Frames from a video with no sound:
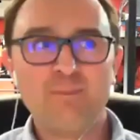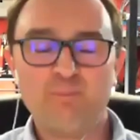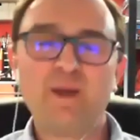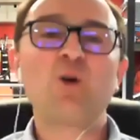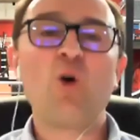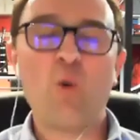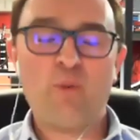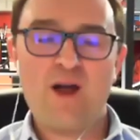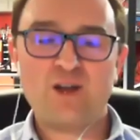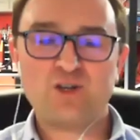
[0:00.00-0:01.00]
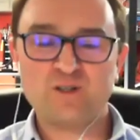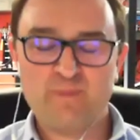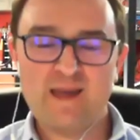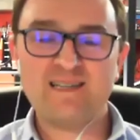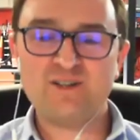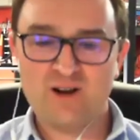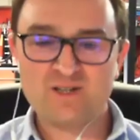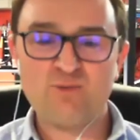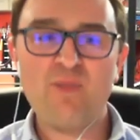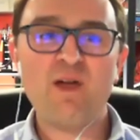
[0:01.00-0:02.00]
big corporations basically trying
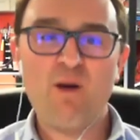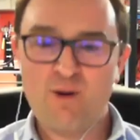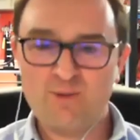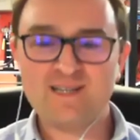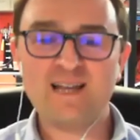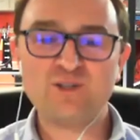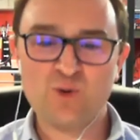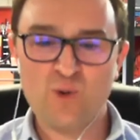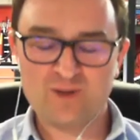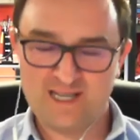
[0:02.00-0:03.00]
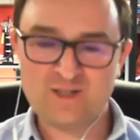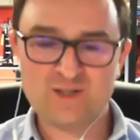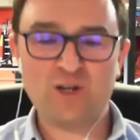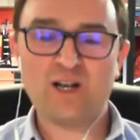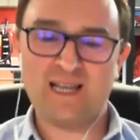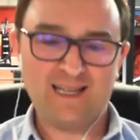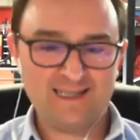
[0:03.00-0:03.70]
to run their own TED Talks internally.